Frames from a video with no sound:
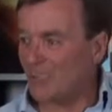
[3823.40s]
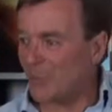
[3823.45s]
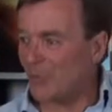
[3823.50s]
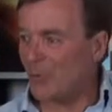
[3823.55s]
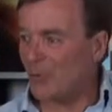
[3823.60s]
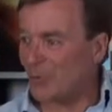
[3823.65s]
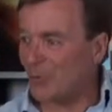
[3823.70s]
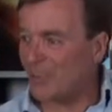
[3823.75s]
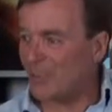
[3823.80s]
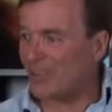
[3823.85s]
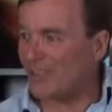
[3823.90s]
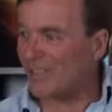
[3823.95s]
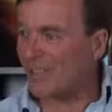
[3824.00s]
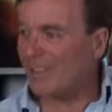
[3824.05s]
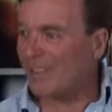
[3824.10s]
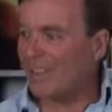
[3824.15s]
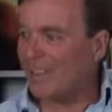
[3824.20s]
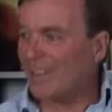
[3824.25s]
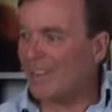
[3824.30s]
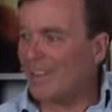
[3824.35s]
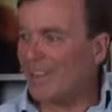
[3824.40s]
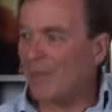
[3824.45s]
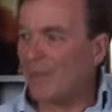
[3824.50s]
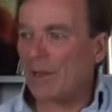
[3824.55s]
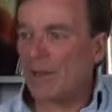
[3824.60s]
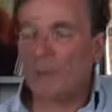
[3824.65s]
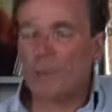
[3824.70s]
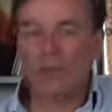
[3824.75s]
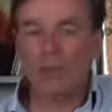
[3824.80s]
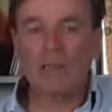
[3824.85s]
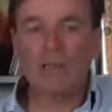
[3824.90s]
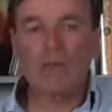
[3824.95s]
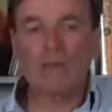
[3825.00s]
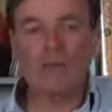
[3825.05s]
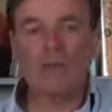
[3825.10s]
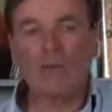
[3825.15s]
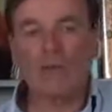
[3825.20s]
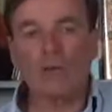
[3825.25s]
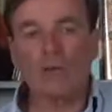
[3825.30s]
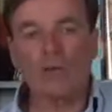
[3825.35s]
use. If anybody's
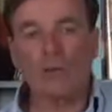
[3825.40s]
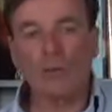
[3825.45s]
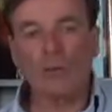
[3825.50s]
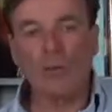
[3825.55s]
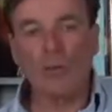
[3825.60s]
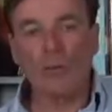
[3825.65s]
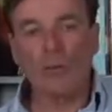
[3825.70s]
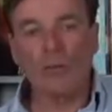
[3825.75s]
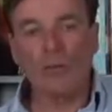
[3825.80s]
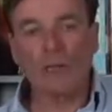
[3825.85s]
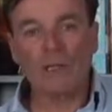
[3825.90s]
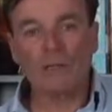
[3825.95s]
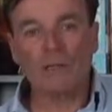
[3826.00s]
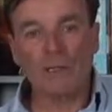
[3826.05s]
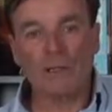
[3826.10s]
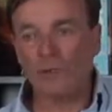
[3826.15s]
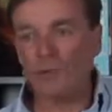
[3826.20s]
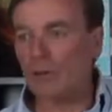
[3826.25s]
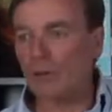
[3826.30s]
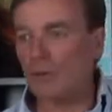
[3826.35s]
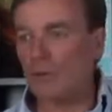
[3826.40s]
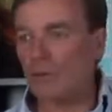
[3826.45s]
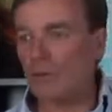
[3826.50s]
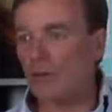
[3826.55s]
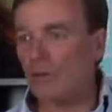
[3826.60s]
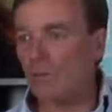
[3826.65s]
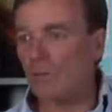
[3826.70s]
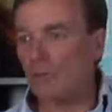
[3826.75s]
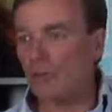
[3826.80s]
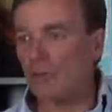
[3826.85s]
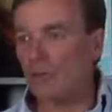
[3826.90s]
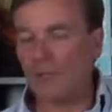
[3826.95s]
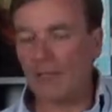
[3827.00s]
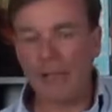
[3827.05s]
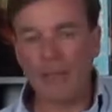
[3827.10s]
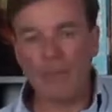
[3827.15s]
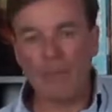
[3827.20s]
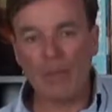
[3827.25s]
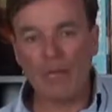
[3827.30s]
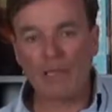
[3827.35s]
ever had a look at WordPress, including myself, when I
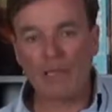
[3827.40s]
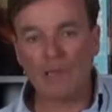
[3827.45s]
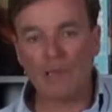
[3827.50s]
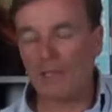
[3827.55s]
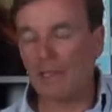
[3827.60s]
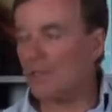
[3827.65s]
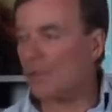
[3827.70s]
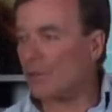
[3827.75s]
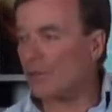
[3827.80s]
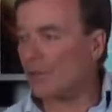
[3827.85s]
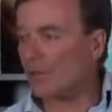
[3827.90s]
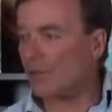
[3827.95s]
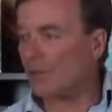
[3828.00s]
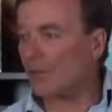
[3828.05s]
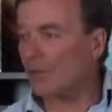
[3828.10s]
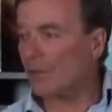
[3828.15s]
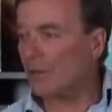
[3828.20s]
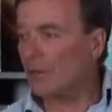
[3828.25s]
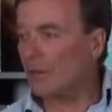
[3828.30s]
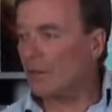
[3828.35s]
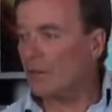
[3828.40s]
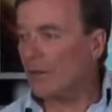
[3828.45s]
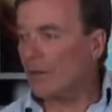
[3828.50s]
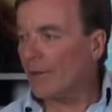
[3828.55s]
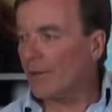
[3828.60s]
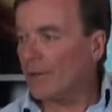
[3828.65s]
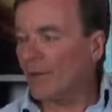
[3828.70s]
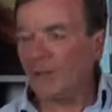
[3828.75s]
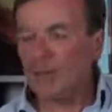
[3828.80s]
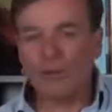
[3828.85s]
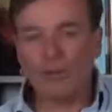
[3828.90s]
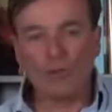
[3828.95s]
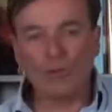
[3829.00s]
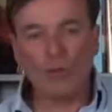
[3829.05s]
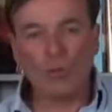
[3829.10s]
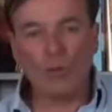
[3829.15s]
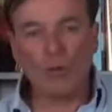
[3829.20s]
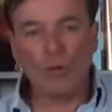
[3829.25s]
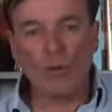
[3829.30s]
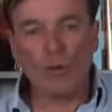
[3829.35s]
came back to the industry, I looked
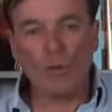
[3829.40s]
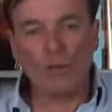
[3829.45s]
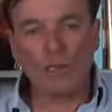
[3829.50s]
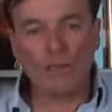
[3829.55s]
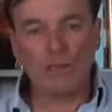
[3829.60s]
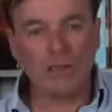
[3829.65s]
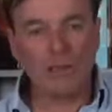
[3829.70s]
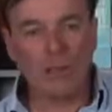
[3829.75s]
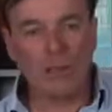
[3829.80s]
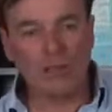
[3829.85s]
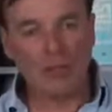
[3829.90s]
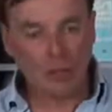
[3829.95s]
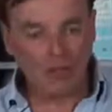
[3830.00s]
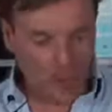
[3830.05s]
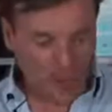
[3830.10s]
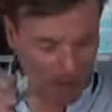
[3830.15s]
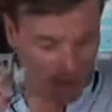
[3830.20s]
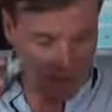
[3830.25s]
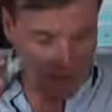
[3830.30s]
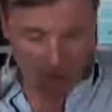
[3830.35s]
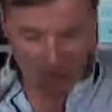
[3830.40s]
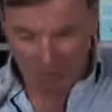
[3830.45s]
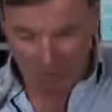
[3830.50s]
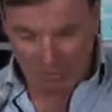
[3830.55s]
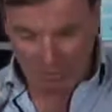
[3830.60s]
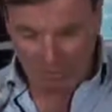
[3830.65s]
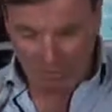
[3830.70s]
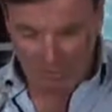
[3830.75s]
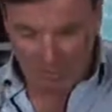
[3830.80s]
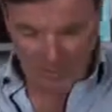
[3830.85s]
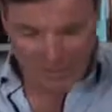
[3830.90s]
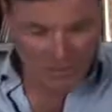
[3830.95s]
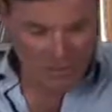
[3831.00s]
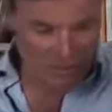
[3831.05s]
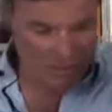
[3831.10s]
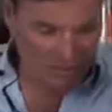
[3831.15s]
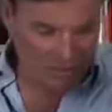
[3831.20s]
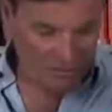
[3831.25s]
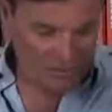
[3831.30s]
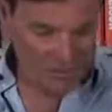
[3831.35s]
at WordPress, I lifted the bonnet going,
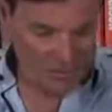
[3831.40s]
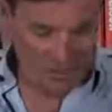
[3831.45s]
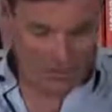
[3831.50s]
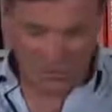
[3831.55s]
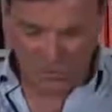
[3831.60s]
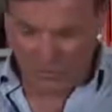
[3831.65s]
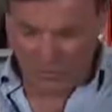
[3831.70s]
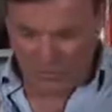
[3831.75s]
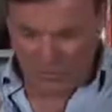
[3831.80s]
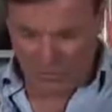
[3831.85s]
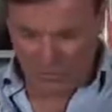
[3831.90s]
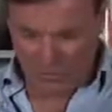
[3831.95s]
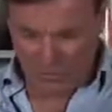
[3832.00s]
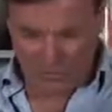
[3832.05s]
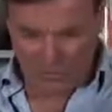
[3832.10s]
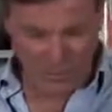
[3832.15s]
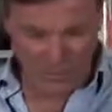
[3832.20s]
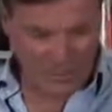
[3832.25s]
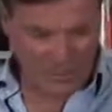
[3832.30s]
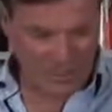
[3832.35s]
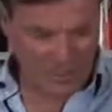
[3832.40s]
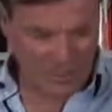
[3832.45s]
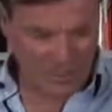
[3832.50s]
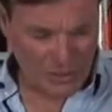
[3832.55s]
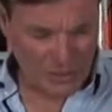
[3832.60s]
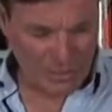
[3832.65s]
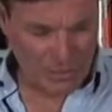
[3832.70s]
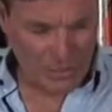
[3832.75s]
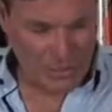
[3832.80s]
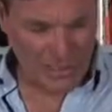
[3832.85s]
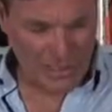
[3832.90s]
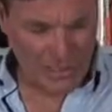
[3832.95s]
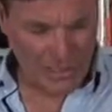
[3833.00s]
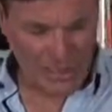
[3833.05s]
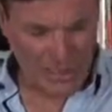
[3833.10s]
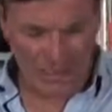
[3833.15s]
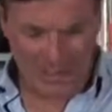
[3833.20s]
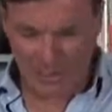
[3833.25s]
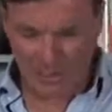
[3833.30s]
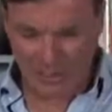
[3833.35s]
oh, this is awful. Well, there's all these
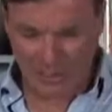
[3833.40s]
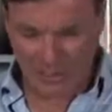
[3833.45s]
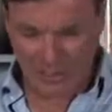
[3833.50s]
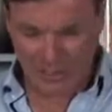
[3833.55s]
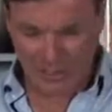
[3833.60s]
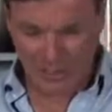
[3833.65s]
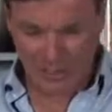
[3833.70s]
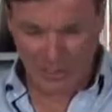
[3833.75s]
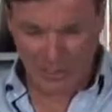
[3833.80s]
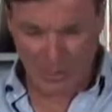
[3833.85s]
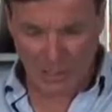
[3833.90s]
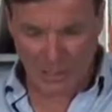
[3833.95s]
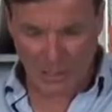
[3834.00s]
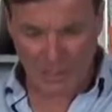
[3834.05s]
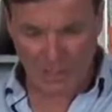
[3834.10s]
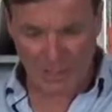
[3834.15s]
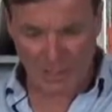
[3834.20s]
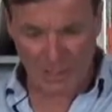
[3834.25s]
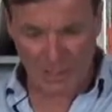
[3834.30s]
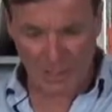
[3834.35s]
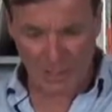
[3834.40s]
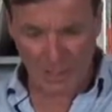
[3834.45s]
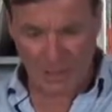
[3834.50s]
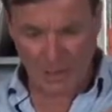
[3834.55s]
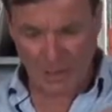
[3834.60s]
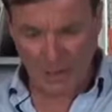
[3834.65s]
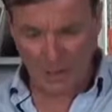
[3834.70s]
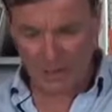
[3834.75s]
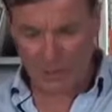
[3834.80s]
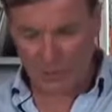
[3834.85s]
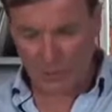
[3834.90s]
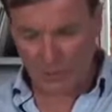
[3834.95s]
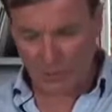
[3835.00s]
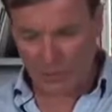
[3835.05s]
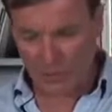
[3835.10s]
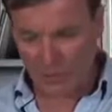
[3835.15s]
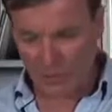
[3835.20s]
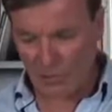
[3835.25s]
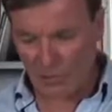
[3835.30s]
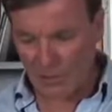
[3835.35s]
plugins and there's all these complaints about them um,
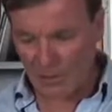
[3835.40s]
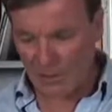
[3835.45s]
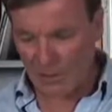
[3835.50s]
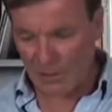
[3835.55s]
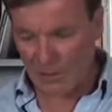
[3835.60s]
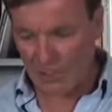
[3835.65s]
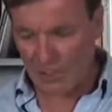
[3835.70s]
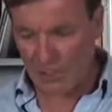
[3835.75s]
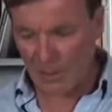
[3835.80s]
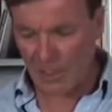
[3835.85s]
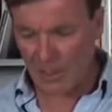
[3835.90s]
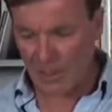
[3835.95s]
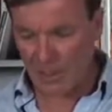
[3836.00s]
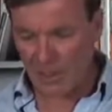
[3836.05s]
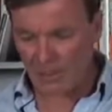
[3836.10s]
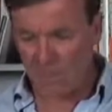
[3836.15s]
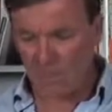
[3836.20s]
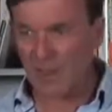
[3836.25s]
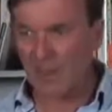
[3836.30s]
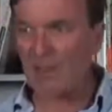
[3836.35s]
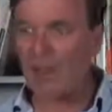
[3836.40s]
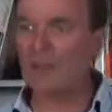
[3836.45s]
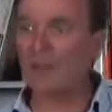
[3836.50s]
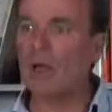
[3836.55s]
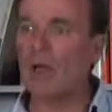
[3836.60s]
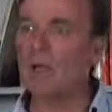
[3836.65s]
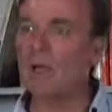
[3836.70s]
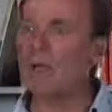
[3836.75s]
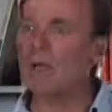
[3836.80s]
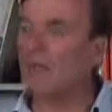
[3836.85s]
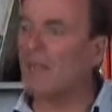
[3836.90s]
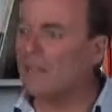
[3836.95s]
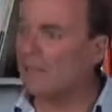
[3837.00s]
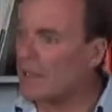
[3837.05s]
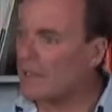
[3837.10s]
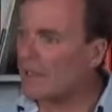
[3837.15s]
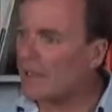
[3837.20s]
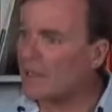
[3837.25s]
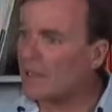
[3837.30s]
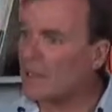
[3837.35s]
colliding with each other and then you have to upgrade
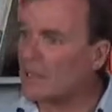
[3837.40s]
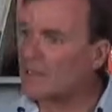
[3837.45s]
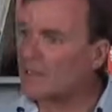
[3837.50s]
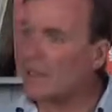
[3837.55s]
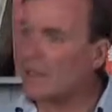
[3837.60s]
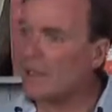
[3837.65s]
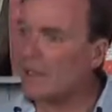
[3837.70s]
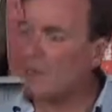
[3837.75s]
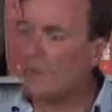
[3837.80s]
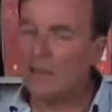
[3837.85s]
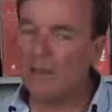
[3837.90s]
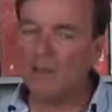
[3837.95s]
them endlessly,